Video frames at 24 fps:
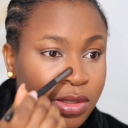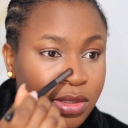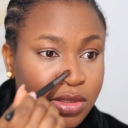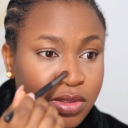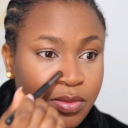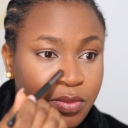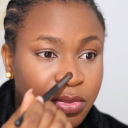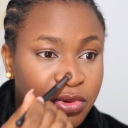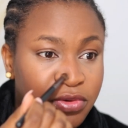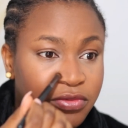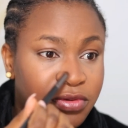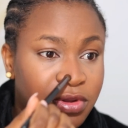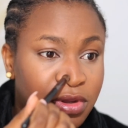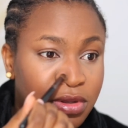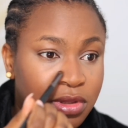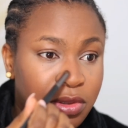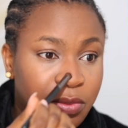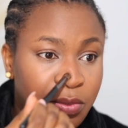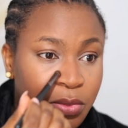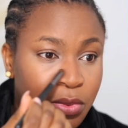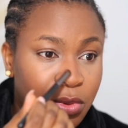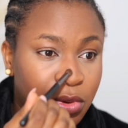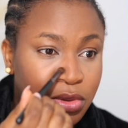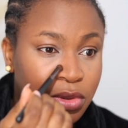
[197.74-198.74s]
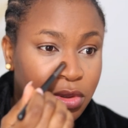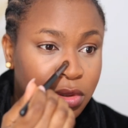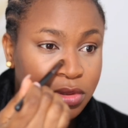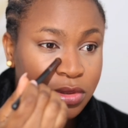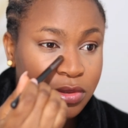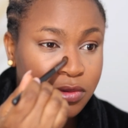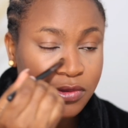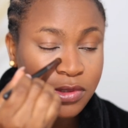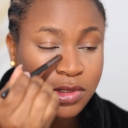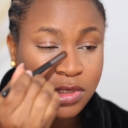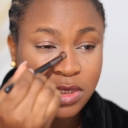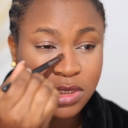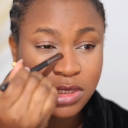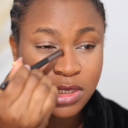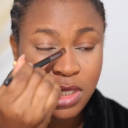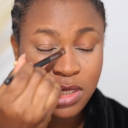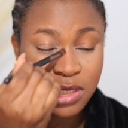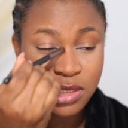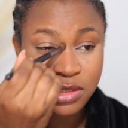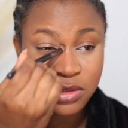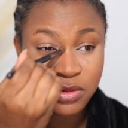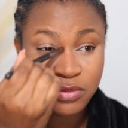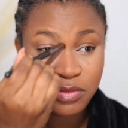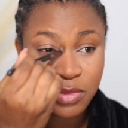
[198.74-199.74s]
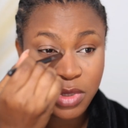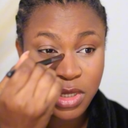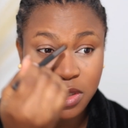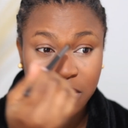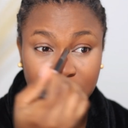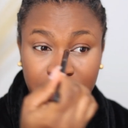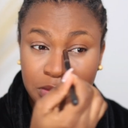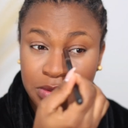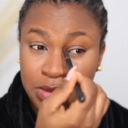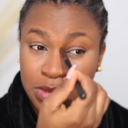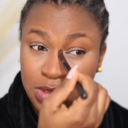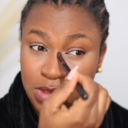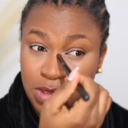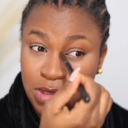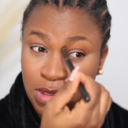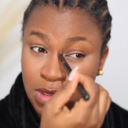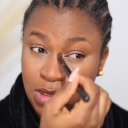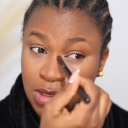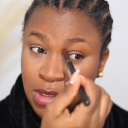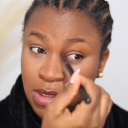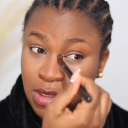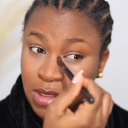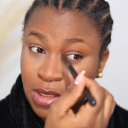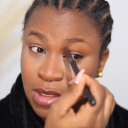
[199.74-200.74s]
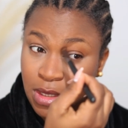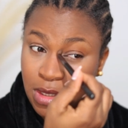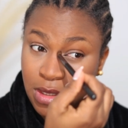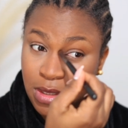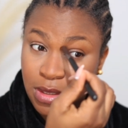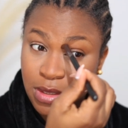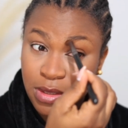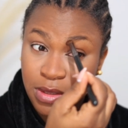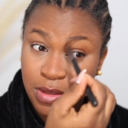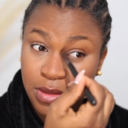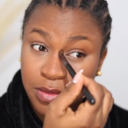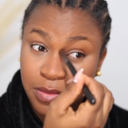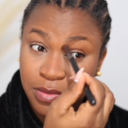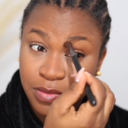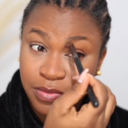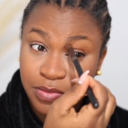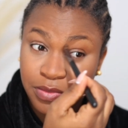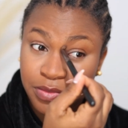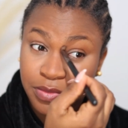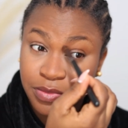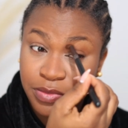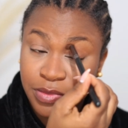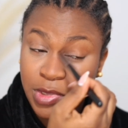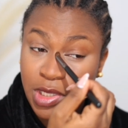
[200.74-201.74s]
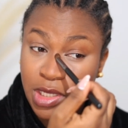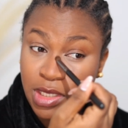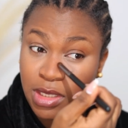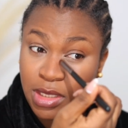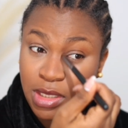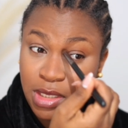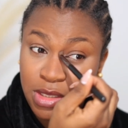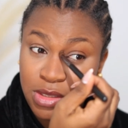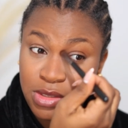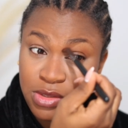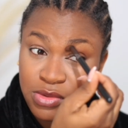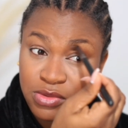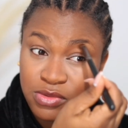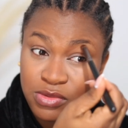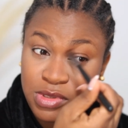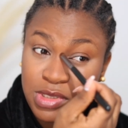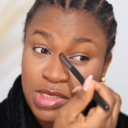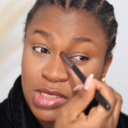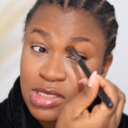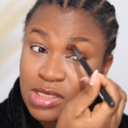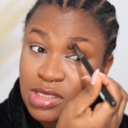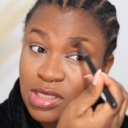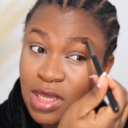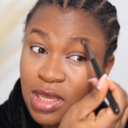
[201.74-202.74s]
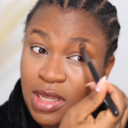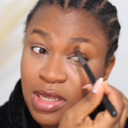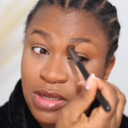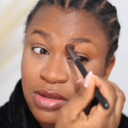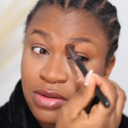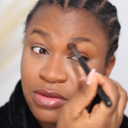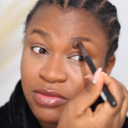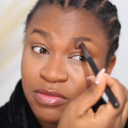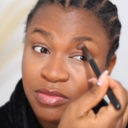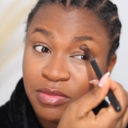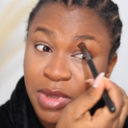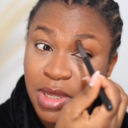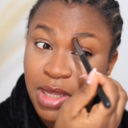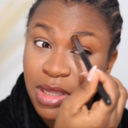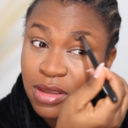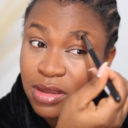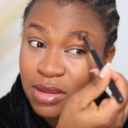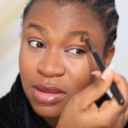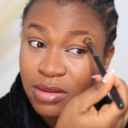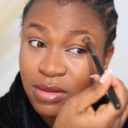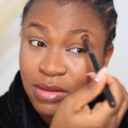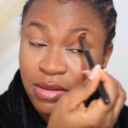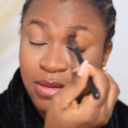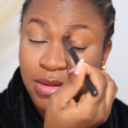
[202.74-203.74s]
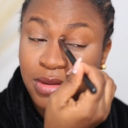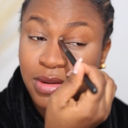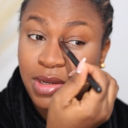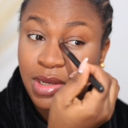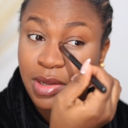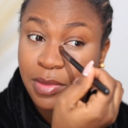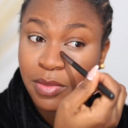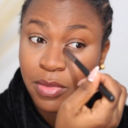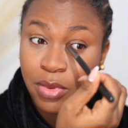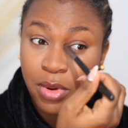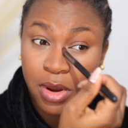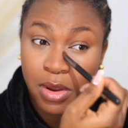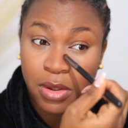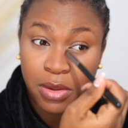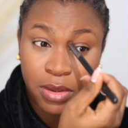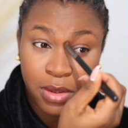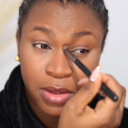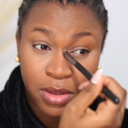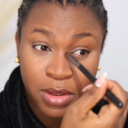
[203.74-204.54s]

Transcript: to buff out the product through the sides of my nose and then through the side of my underbrow.